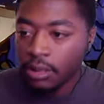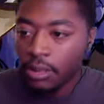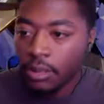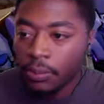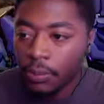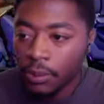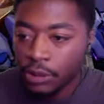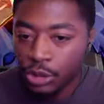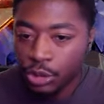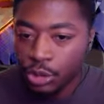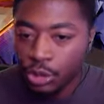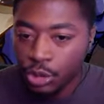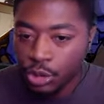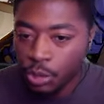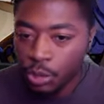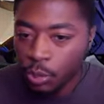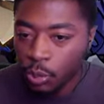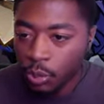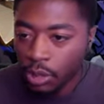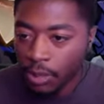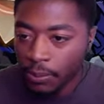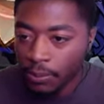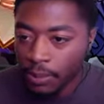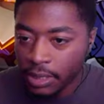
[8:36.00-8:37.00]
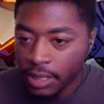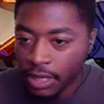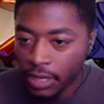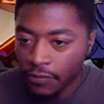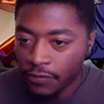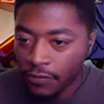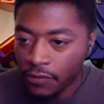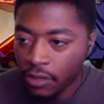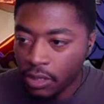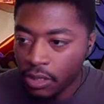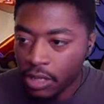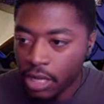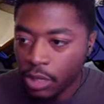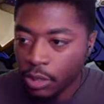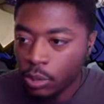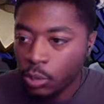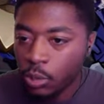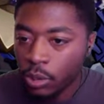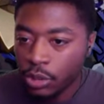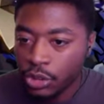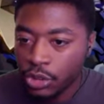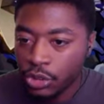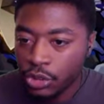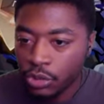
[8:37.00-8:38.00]
But you do want to be careful on like
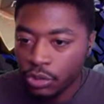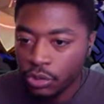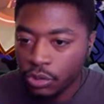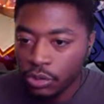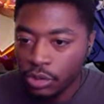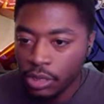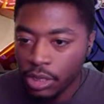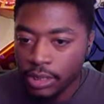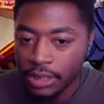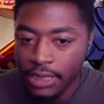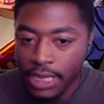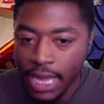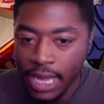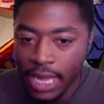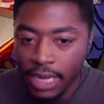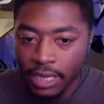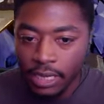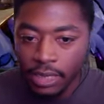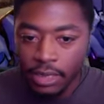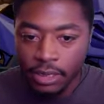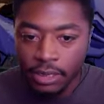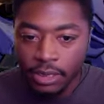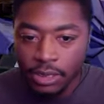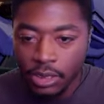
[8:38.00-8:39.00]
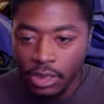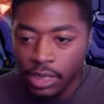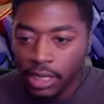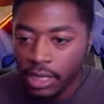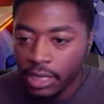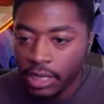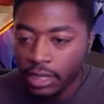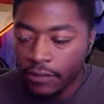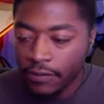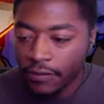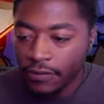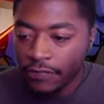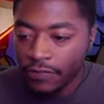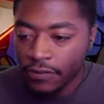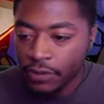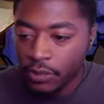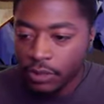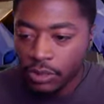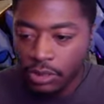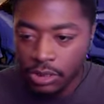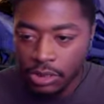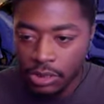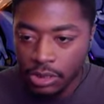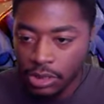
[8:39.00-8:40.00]
what you're attacking. So like
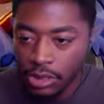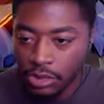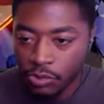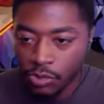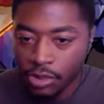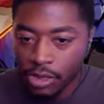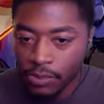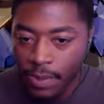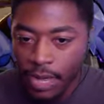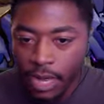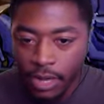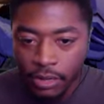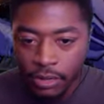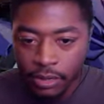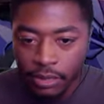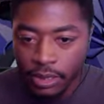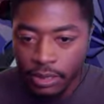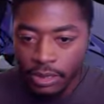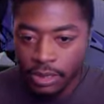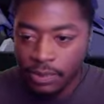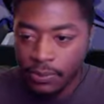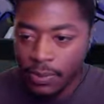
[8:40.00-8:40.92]
first, this doesn't really matter because it's